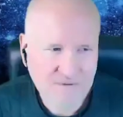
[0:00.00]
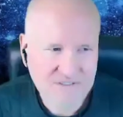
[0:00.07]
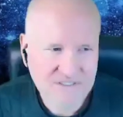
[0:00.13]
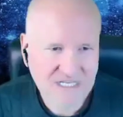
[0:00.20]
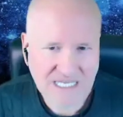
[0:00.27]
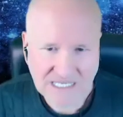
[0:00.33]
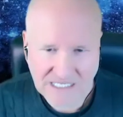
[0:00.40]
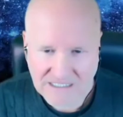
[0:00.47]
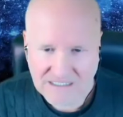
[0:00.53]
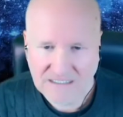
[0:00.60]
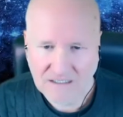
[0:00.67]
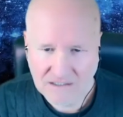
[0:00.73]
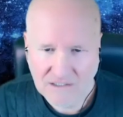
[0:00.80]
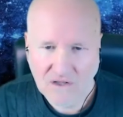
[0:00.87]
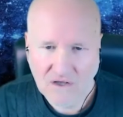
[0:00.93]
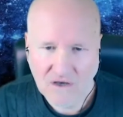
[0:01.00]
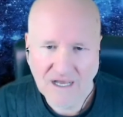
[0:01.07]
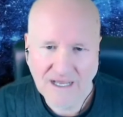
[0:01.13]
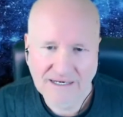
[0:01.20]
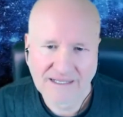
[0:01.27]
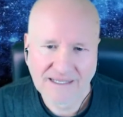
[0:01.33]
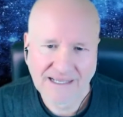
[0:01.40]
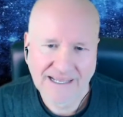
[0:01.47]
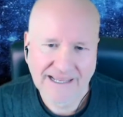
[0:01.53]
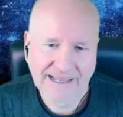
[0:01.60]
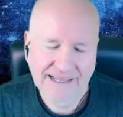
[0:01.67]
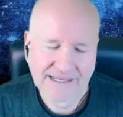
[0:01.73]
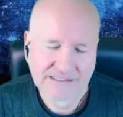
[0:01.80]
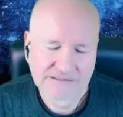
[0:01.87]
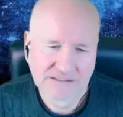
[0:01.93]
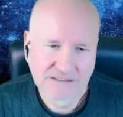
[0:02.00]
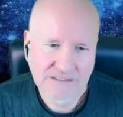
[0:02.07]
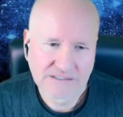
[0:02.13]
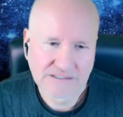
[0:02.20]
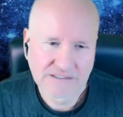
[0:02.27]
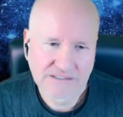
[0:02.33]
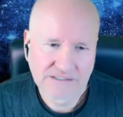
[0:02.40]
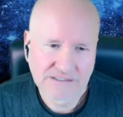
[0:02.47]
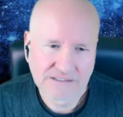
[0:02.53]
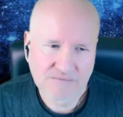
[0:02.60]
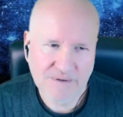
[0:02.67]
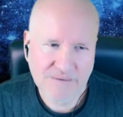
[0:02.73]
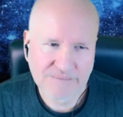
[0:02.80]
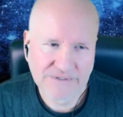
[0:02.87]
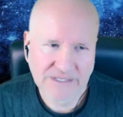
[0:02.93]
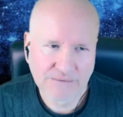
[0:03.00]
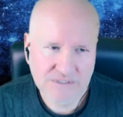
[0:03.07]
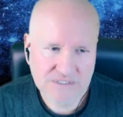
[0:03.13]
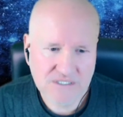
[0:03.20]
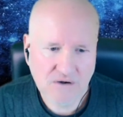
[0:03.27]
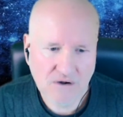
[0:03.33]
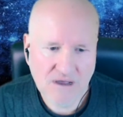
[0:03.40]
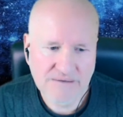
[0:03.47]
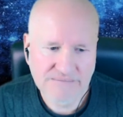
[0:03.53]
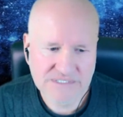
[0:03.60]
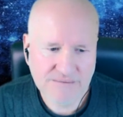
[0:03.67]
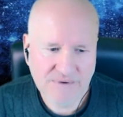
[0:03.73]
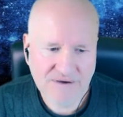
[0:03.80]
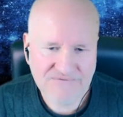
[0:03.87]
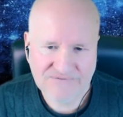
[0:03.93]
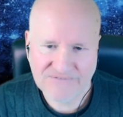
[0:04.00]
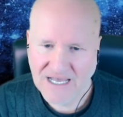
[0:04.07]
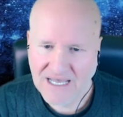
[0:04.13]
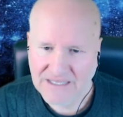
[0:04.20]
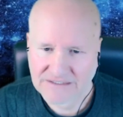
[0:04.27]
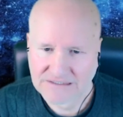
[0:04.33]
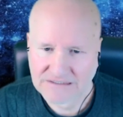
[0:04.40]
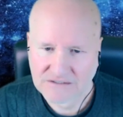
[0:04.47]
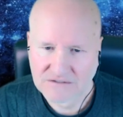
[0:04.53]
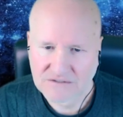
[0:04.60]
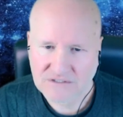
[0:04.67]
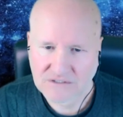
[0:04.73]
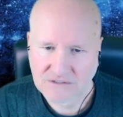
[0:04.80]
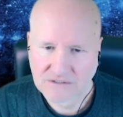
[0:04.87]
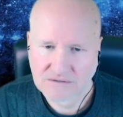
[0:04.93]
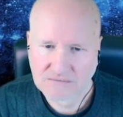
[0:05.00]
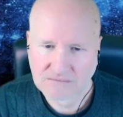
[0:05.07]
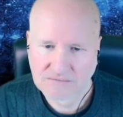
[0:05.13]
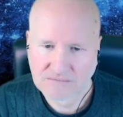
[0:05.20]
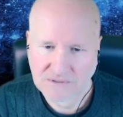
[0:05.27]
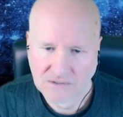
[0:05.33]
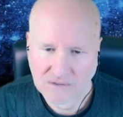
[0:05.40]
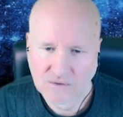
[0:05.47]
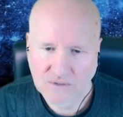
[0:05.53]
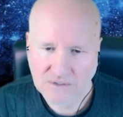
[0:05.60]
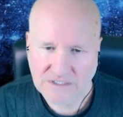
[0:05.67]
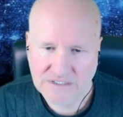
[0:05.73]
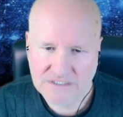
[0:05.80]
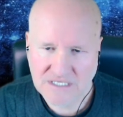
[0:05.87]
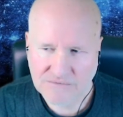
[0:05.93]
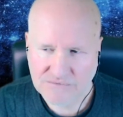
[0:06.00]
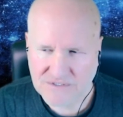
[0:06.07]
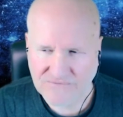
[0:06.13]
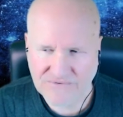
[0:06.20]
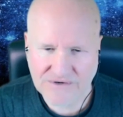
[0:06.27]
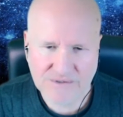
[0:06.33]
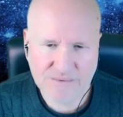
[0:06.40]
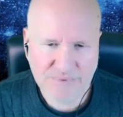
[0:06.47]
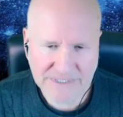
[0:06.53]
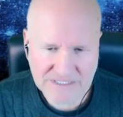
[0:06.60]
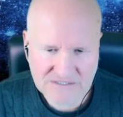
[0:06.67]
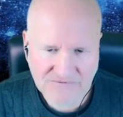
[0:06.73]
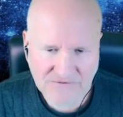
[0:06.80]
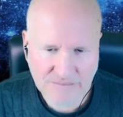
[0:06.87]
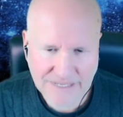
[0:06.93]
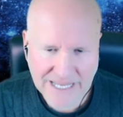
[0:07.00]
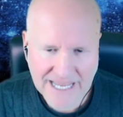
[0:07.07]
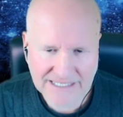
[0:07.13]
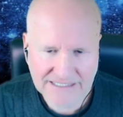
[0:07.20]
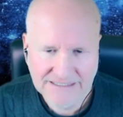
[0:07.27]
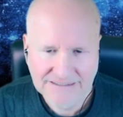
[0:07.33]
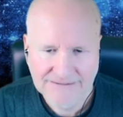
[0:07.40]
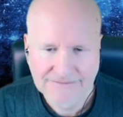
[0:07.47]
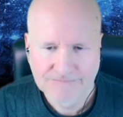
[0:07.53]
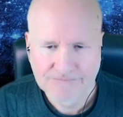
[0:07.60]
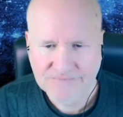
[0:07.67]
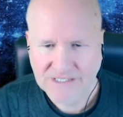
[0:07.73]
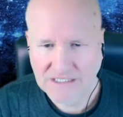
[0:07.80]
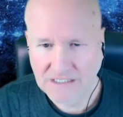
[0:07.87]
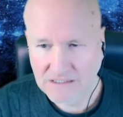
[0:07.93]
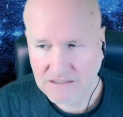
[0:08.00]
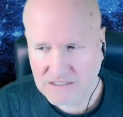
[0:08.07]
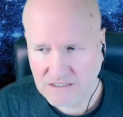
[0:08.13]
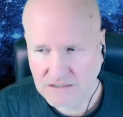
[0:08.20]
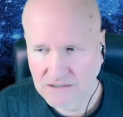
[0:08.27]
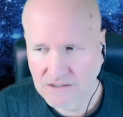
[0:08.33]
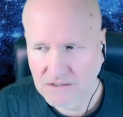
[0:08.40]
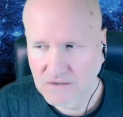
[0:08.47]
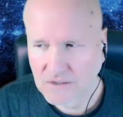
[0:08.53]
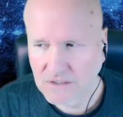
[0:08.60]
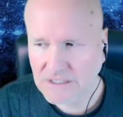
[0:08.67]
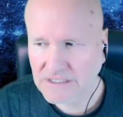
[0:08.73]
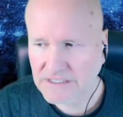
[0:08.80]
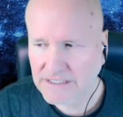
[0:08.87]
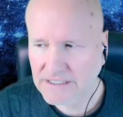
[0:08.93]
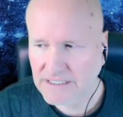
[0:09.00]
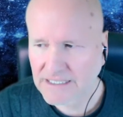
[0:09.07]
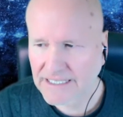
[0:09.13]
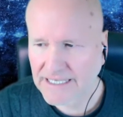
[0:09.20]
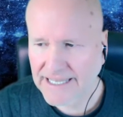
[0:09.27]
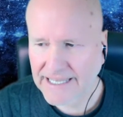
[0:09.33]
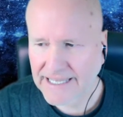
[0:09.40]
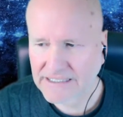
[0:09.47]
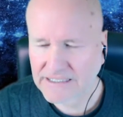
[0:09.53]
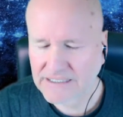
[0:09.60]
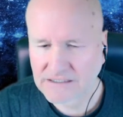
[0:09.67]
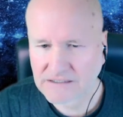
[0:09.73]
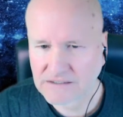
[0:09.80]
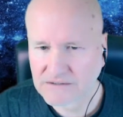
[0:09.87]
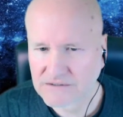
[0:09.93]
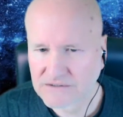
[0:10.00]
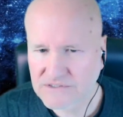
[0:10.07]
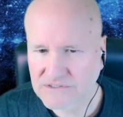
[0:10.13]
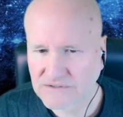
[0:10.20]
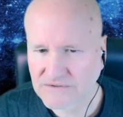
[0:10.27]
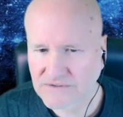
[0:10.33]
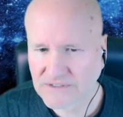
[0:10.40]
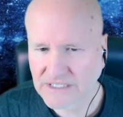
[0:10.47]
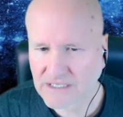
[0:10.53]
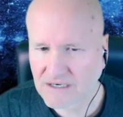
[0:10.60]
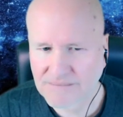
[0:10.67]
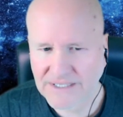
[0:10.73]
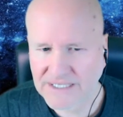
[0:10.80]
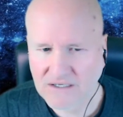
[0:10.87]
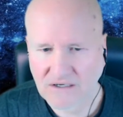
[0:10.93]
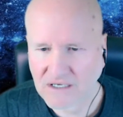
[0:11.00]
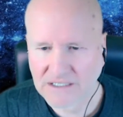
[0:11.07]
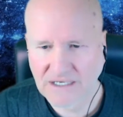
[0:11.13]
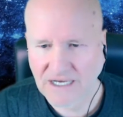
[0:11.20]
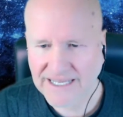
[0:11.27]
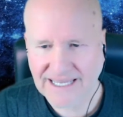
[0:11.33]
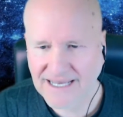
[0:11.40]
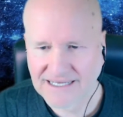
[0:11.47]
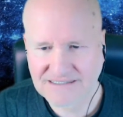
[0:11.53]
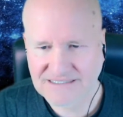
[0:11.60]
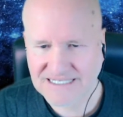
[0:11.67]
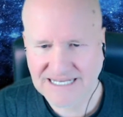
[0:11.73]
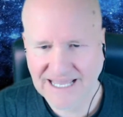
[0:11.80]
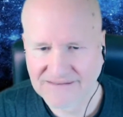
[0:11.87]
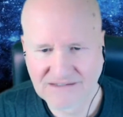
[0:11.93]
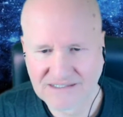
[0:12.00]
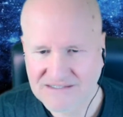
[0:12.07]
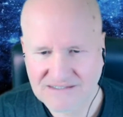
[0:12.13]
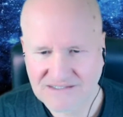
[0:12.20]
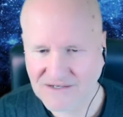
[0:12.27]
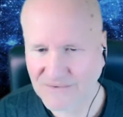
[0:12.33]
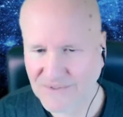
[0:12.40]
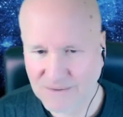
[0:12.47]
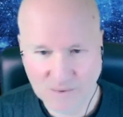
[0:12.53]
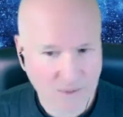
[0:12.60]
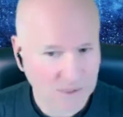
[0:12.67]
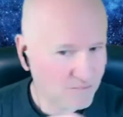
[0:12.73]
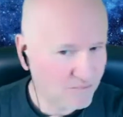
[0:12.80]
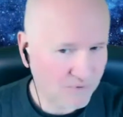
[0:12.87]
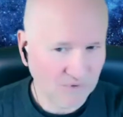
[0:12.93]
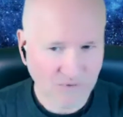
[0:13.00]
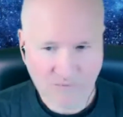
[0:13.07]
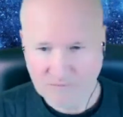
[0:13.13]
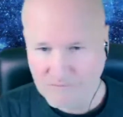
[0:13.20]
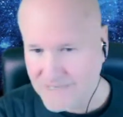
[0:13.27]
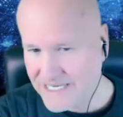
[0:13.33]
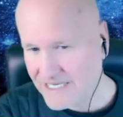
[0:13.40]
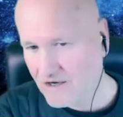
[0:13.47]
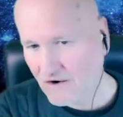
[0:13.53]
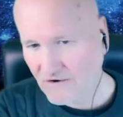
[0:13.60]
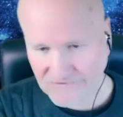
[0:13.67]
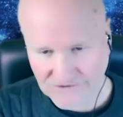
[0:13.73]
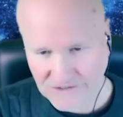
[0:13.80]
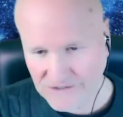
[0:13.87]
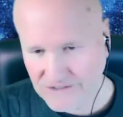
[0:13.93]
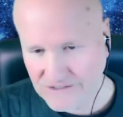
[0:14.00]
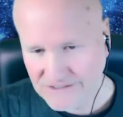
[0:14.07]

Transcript: hit a lot. And, you know, I can remember there were times that my father used to look, because he was a very peaceful man, and he used to look and he used to think, oh my God, I can't stand this. So he would pull me off her.